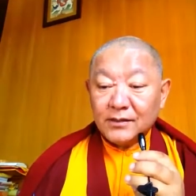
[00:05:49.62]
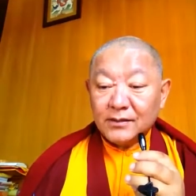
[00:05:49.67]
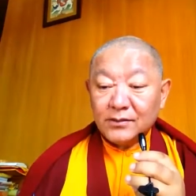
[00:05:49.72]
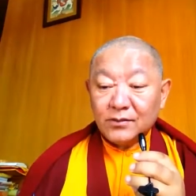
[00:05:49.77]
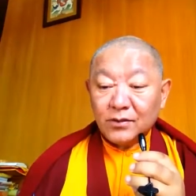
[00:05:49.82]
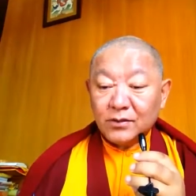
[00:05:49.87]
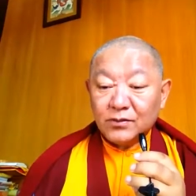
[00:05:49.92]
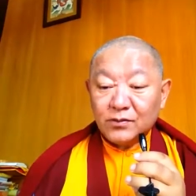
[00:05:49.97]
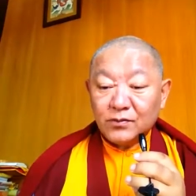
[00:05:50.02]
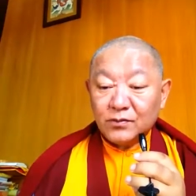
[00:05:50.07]

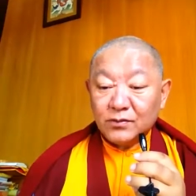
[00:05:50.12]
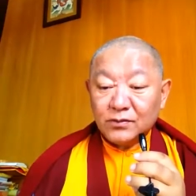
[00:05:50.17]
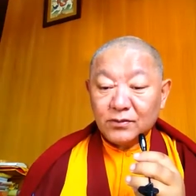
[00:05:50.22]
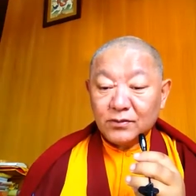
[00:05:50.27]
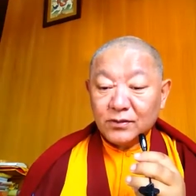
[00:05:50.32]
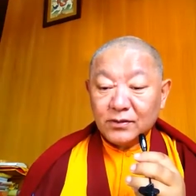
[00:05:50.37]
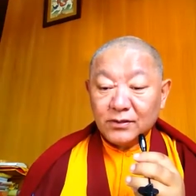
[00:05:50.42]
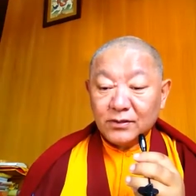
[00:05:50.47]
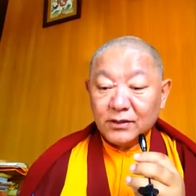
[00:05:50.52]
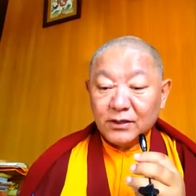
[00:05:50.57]
not
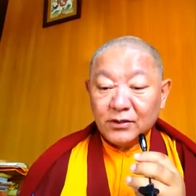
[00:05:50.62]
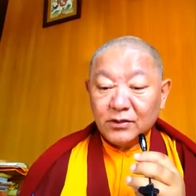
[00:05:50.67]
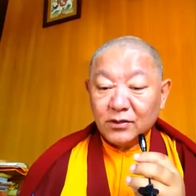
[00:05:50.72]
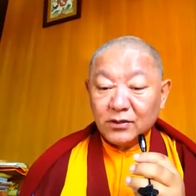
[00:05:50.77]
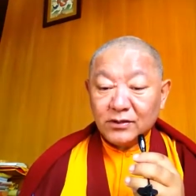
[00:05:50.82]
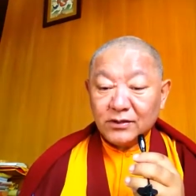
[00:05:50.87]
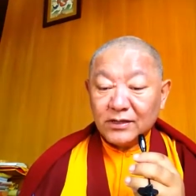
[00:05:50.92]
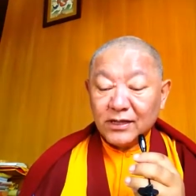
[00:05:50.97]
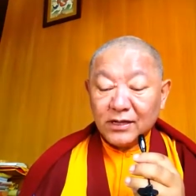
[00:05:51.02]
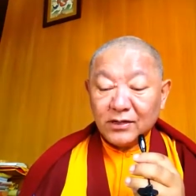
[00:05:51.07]

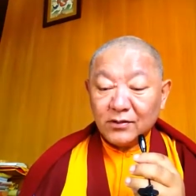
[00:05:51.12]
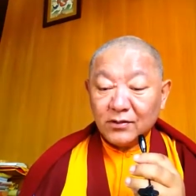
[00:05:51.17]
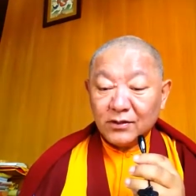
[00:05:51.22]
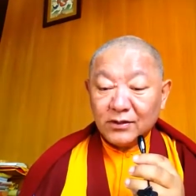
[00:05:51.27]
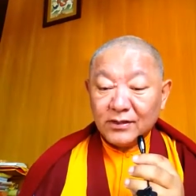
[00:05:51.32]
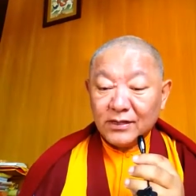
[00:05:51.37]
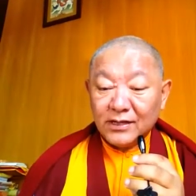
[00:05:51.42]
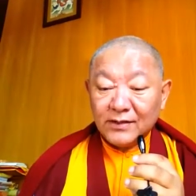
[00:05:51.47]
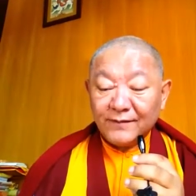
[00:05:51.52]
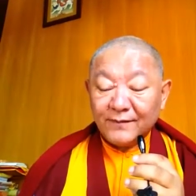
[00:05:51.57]

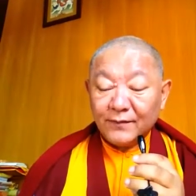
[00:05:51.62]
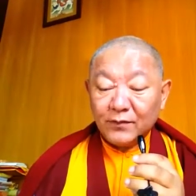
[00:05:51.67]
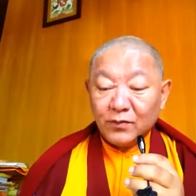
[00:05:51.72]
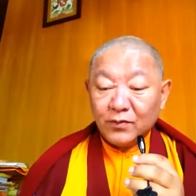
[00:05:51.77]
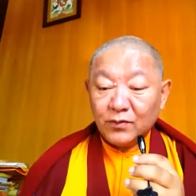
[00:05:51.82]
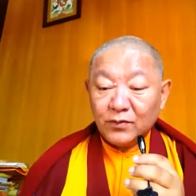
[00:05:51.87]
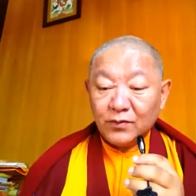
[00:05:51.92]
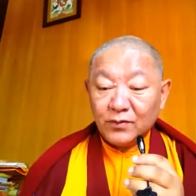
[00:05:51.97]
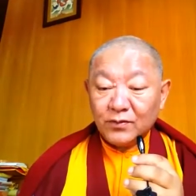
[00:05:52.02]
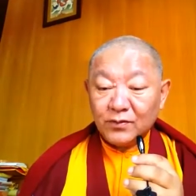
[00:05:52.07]
they have
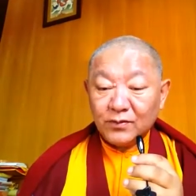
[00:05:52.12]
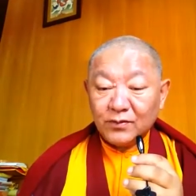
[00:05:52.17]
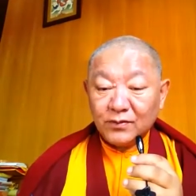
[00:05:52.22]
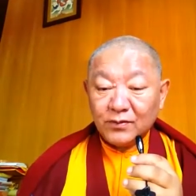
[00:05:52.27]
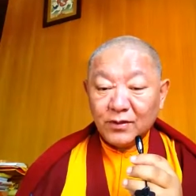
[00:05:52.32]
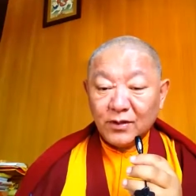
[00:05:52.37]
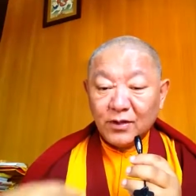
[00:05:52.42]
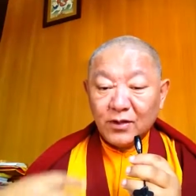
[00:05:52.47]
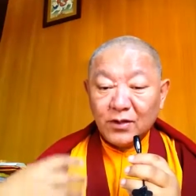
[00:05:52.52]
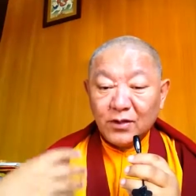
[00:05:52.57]
no
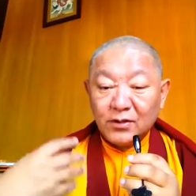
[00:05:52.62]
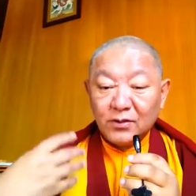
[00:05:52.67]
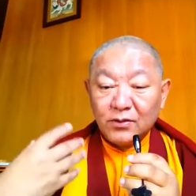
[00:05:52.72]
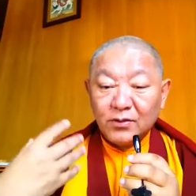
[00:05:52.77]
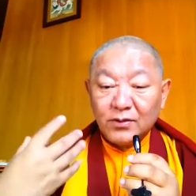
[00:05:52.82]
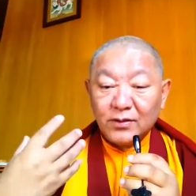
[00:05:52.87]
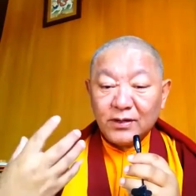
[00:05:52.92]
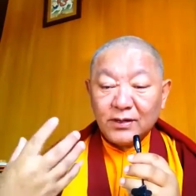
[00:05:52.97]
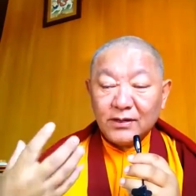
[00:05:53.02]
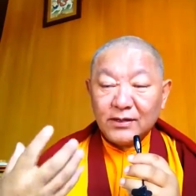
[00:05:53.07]

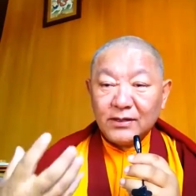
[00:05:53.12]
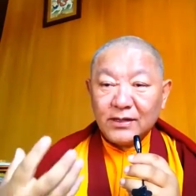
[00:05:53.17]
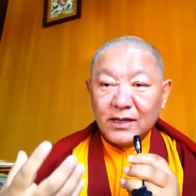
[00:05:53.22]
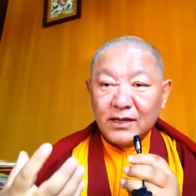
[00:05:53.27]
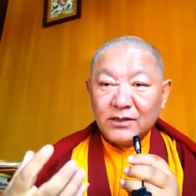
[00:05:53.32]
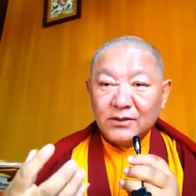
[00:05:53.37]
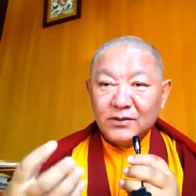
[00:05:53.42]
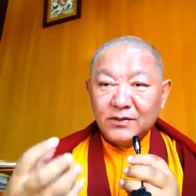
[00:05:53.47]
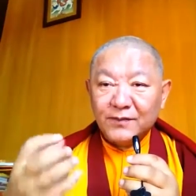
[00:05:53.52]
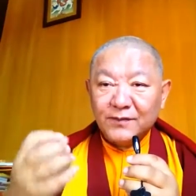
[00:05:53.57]

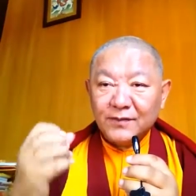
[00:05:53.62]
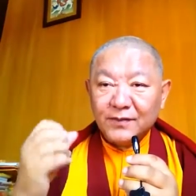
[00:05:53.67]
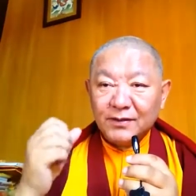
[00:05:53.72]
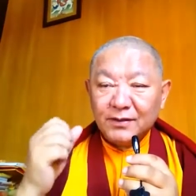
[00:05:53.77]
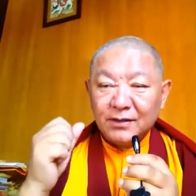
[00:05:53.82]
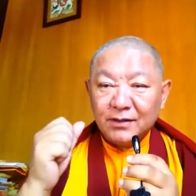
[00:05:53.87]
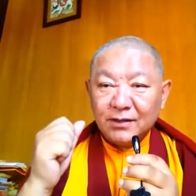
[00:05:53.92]
kind of